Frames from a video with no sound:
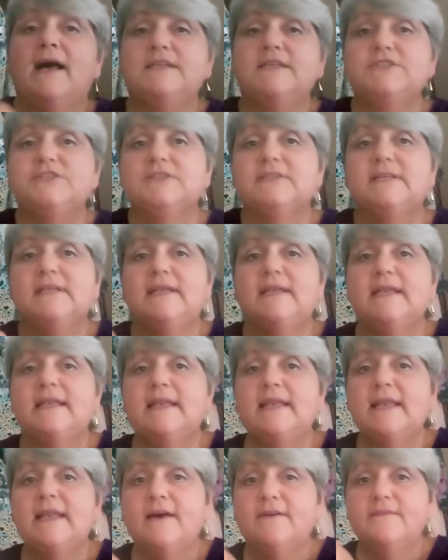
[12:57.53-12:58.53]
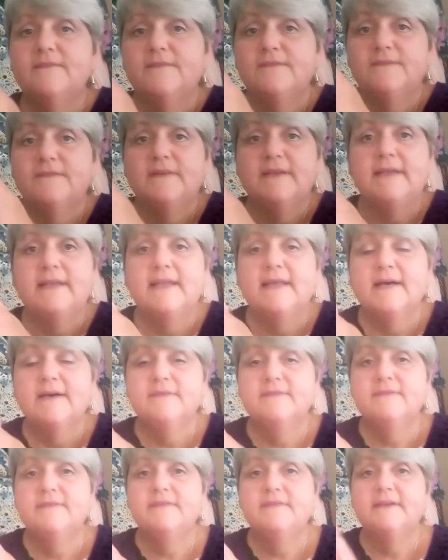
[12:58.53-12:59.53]
just love,
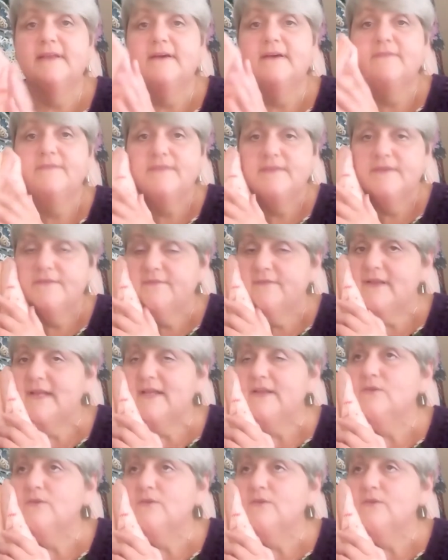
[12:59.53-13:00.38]
love, love the feeling.